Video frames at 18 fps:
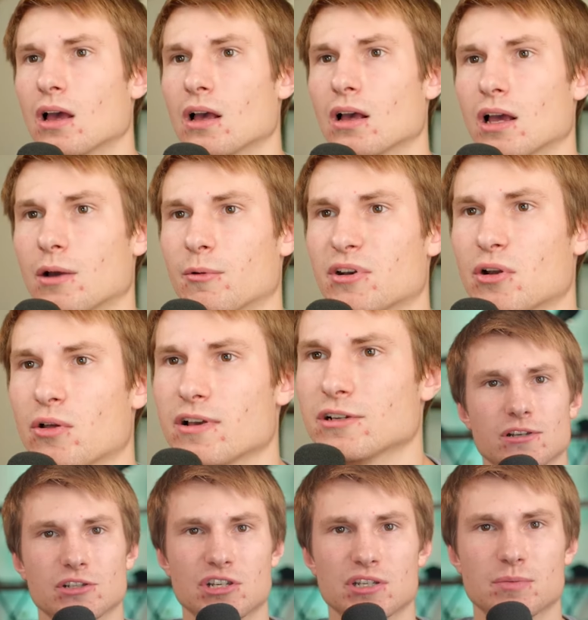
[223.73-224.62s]
And we know that
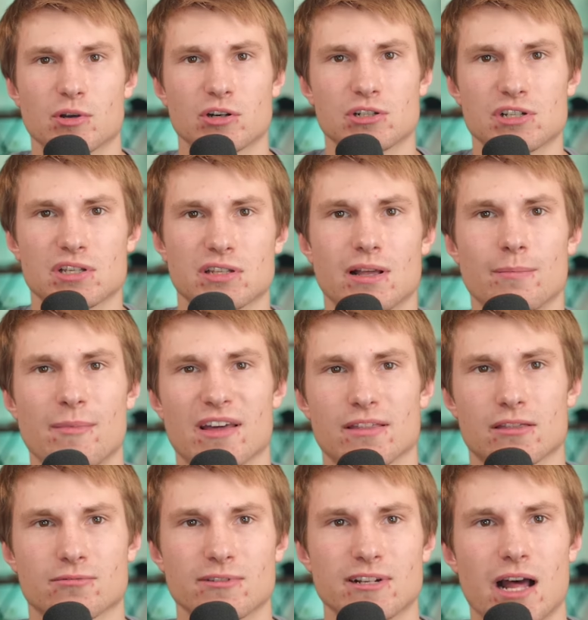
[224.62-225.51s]
she's purchasing them at
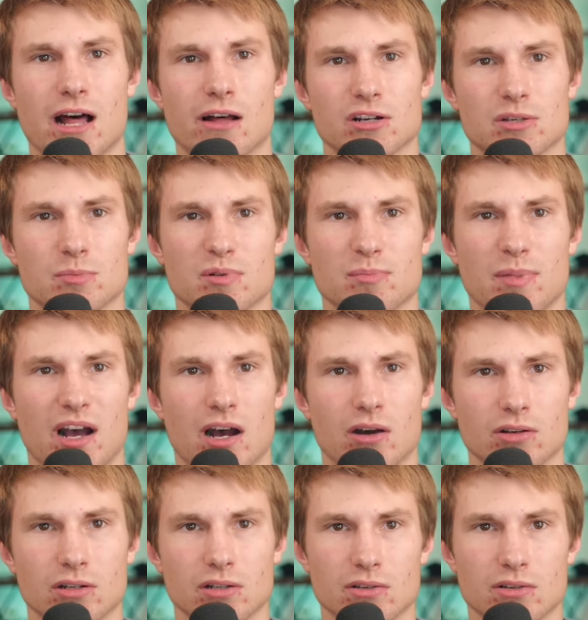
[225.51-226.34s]
$3 per pound.